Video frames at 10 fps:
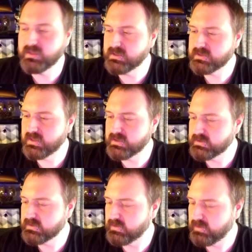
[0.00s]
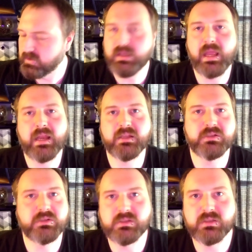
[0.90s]
Let's look at it
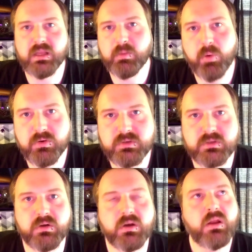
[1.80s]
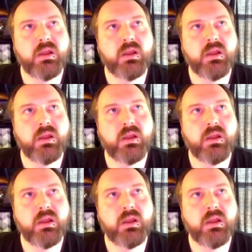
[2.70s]
and get a poster.